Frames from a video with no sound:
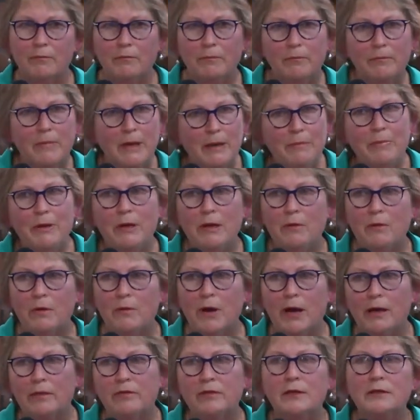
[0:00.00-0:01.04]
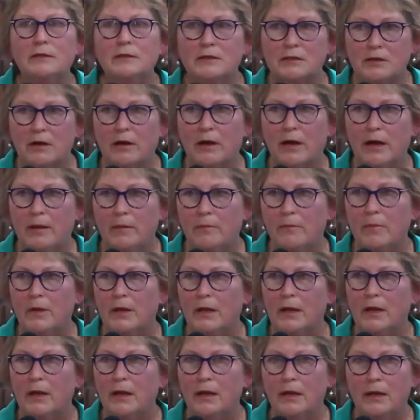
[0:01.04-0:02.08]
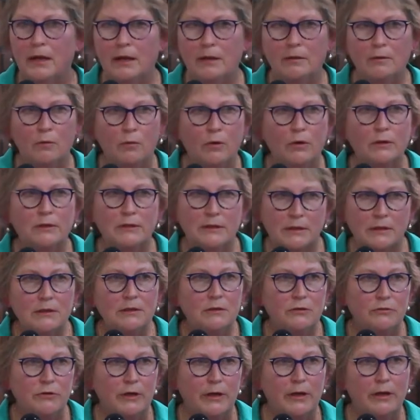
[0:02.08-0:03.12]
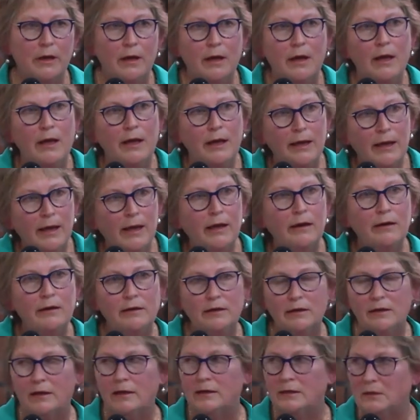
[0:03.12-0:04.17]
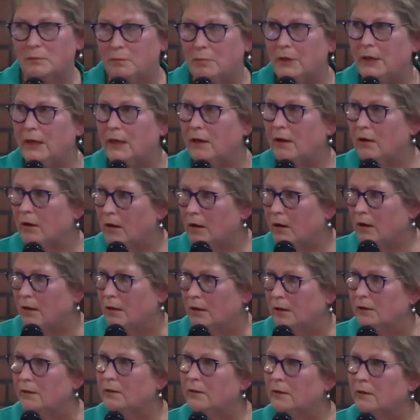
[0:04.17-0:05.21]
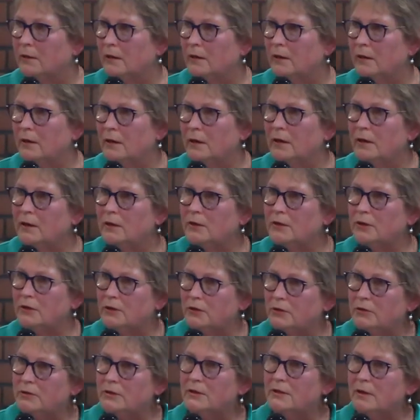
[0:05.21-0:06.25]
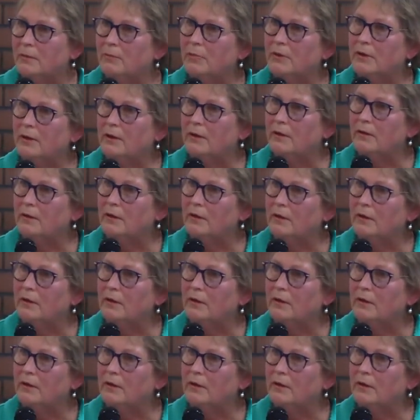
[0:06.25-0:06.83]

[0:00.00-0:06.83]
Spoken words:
maybe at this time in the world's history, Canada is being called to do something